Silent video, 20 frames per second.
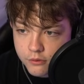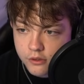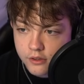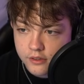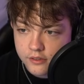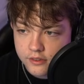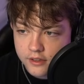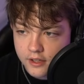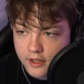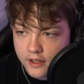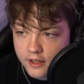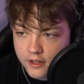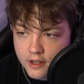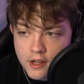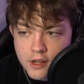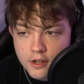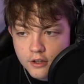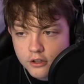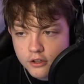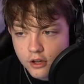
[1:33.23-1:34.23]
You can see here,
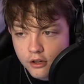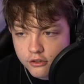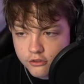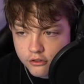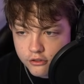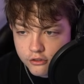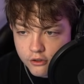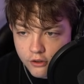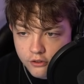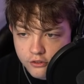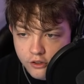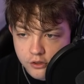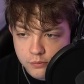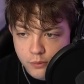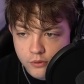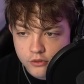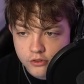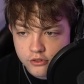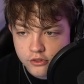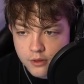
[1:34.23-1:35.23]
Kirsche just lost her
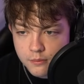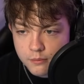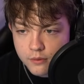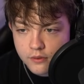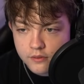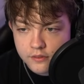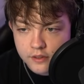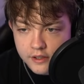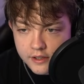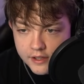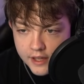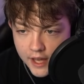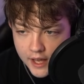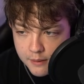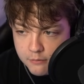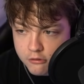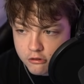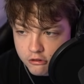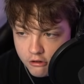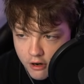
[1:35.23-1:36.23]
sponsorship with the
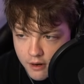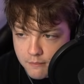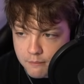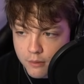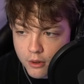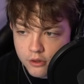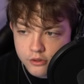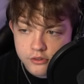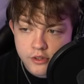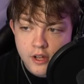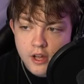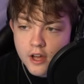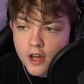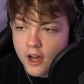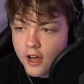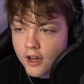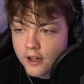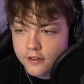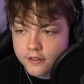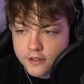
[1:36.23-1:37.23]
game Crime Boss.
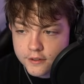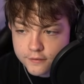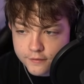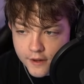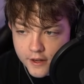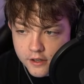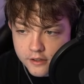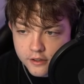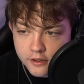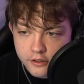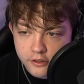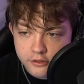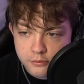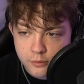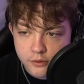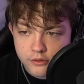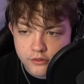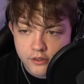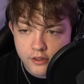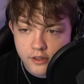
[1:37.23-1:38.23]
The fact that a
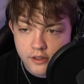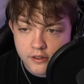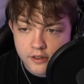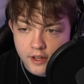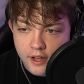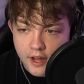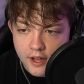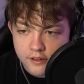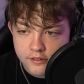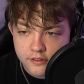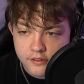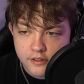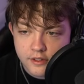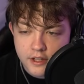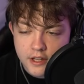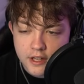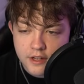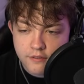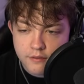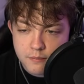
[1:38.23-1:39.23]
sponsor that
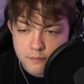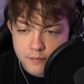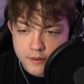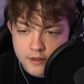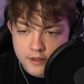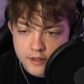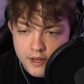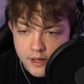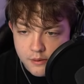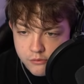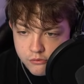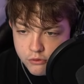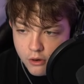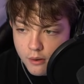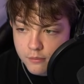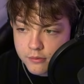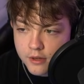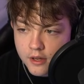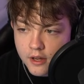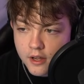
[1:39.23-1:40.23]
hasn't even been name
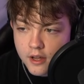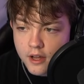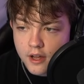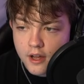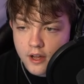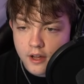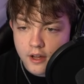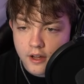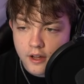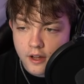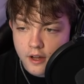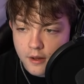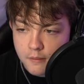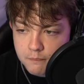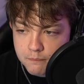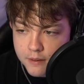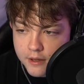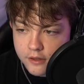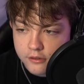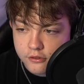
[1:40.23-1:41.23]
dropped her
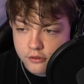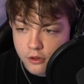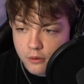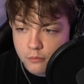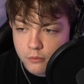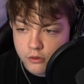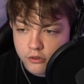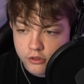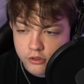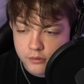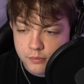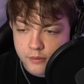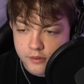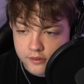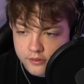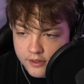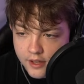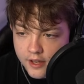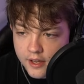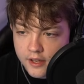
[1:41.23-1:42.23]
based on what she's been
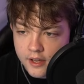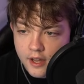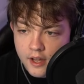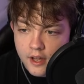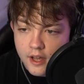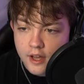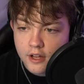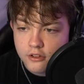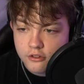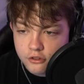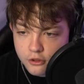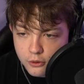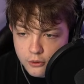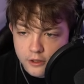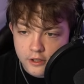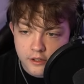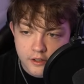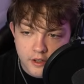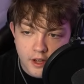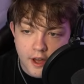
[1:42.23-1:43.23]
saying and
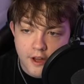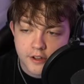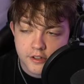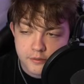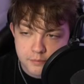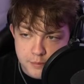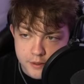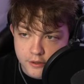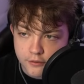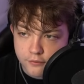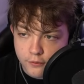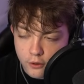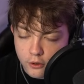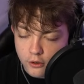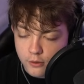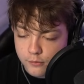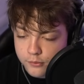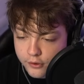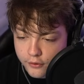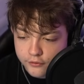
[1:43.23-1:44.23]
doing speaks
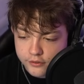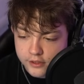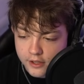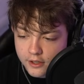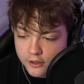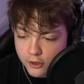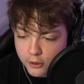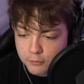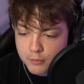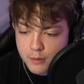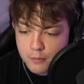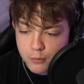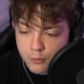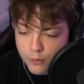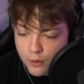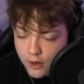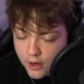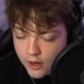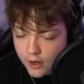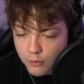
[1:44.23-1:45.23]
volumes. And obviously a lot of
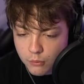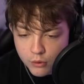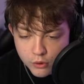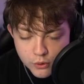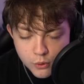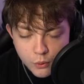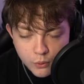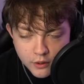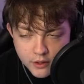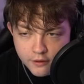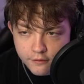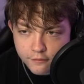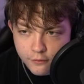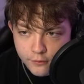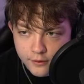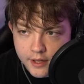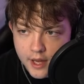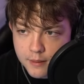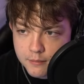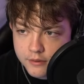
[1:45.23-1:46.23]
people were calling for
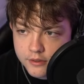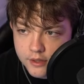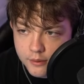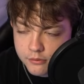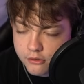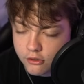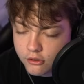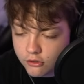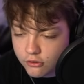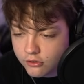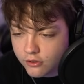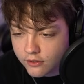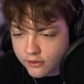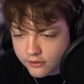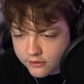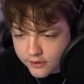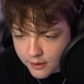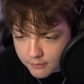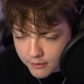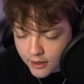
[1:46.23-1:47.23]
Gamersubs to do something
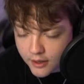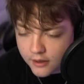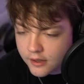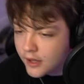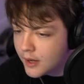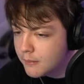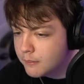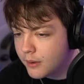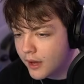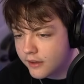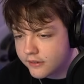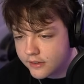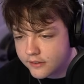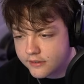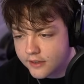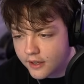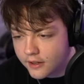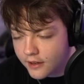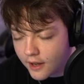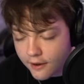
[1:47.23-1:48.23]
similar. But as I
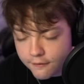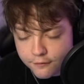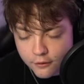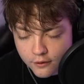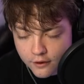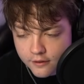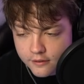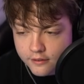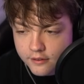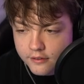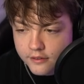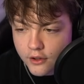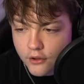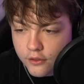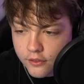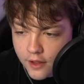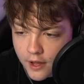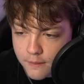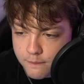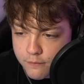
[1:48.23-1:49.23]
said, I feel like this is something
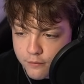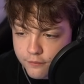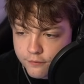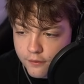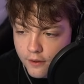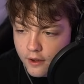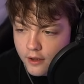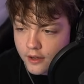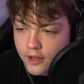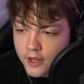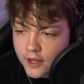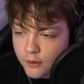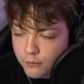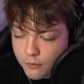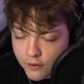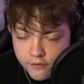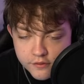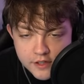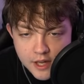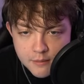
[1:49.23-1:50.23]
that I prefer
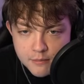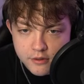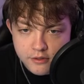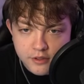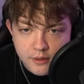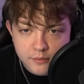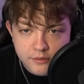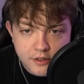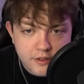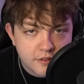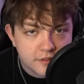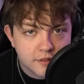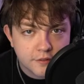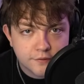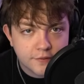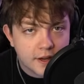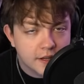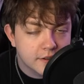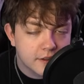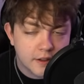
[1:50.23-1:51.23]
with Gamersubs, is the
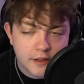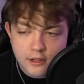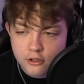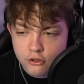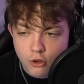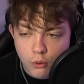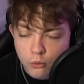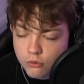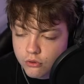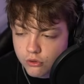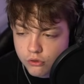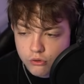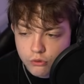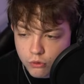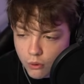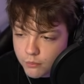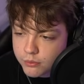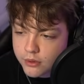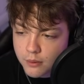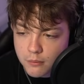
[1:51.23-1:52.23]
fact that they don't just
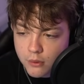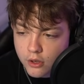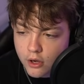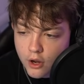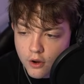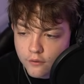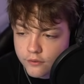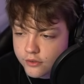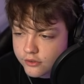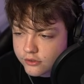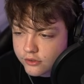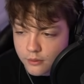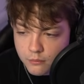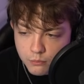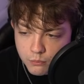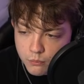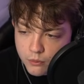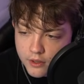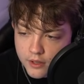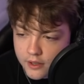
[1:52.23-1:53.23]
drop someone over
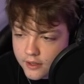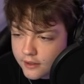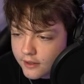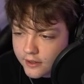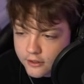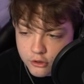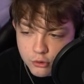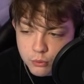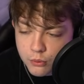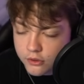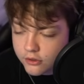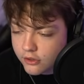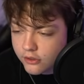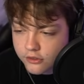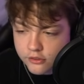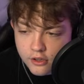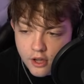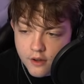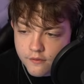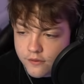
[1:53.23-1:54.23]
some weird like Twitter
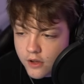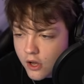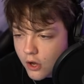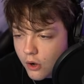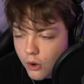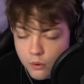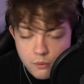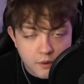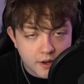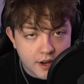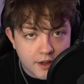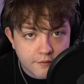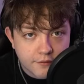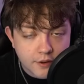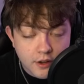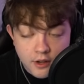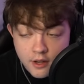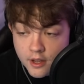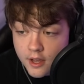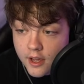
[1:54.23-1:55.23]
stuff or
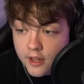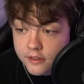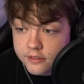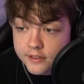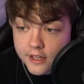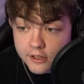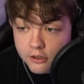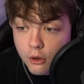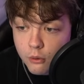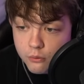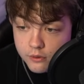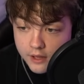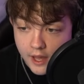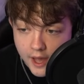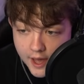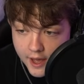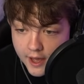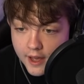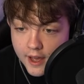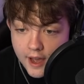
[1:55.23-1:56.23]
whatever. They don't
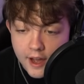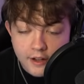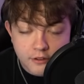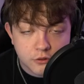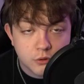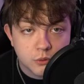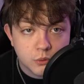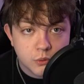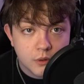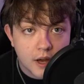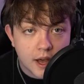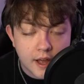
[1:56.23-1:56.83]
care at all.